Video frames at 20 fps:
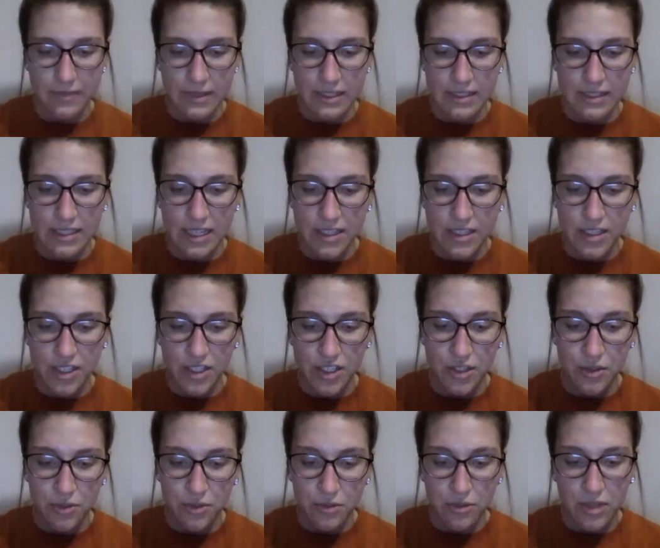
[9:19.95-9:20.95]
Says
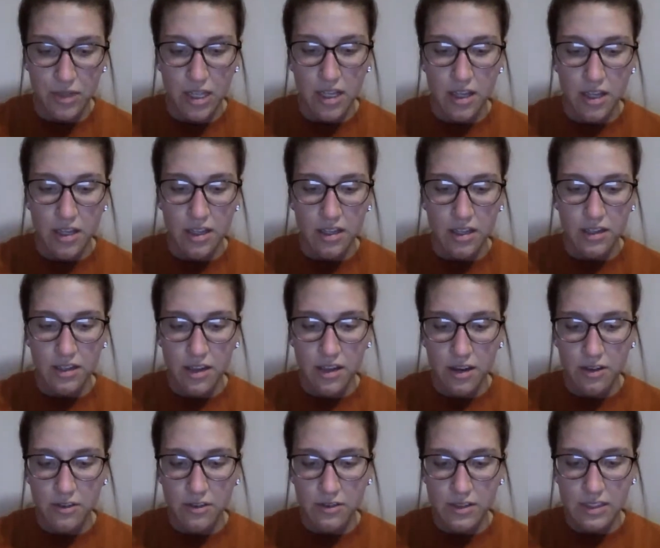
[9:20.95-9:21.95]
you,
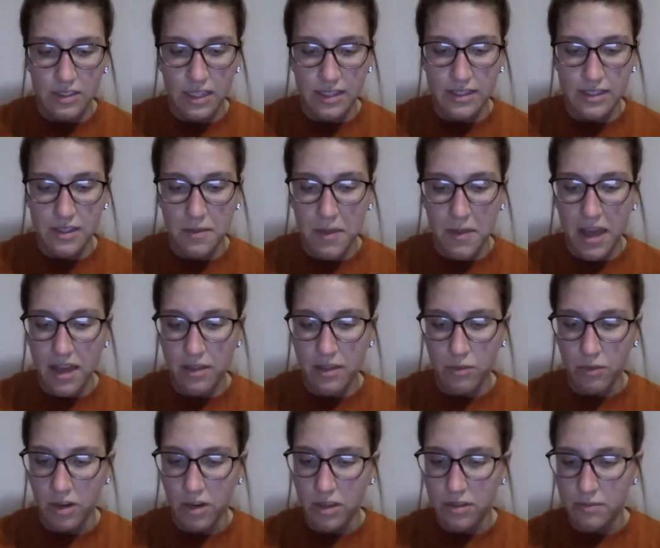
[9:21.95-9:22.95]
no, says the math
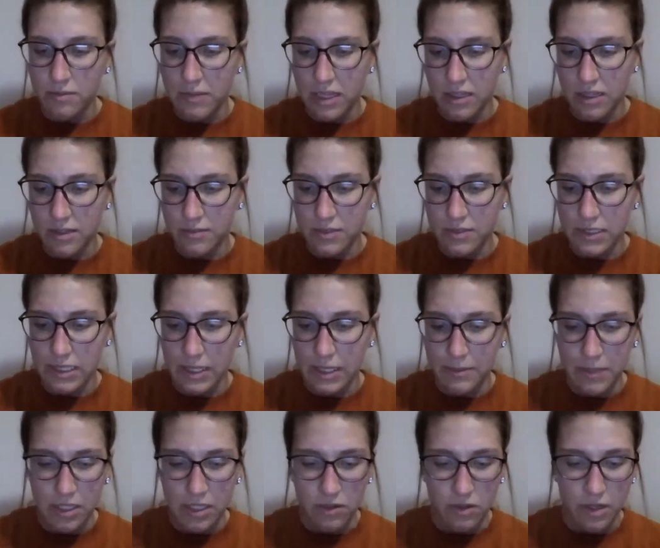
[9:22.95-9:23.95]
world. Malcolm
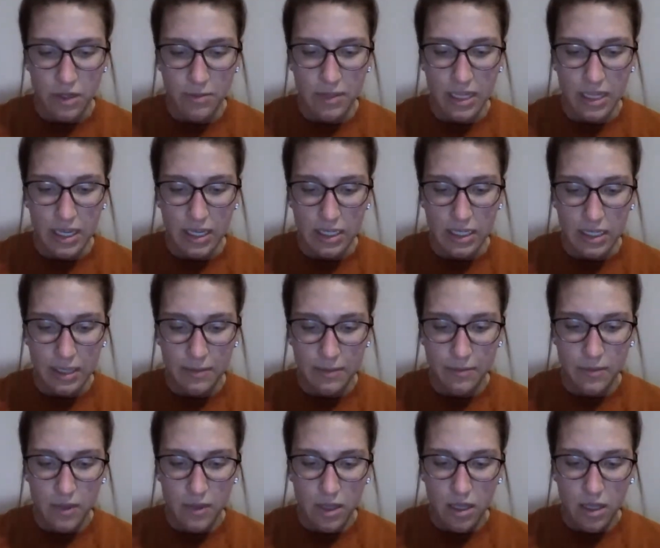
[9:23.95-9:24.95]
slammed the door behind him.